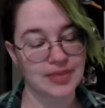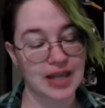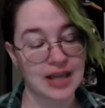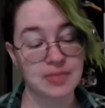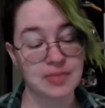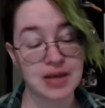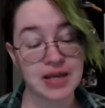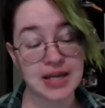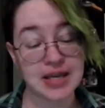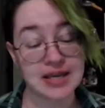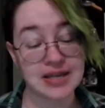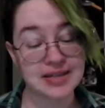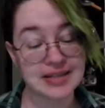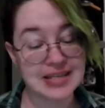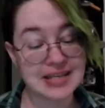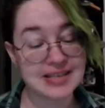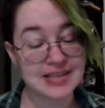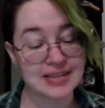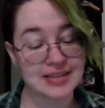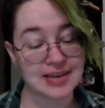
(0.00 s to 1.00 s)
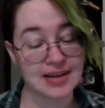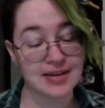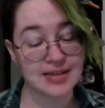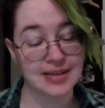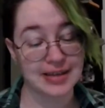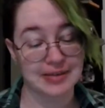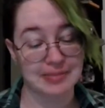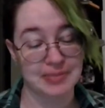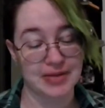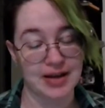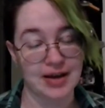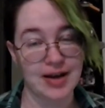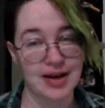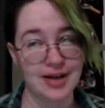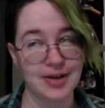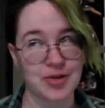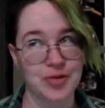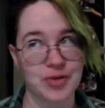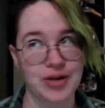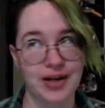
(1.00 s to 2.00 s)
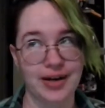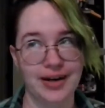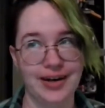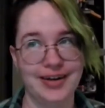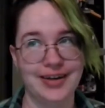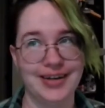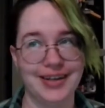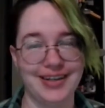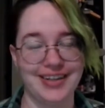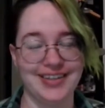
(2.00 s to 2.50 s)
And many indeed saw them. Awkward!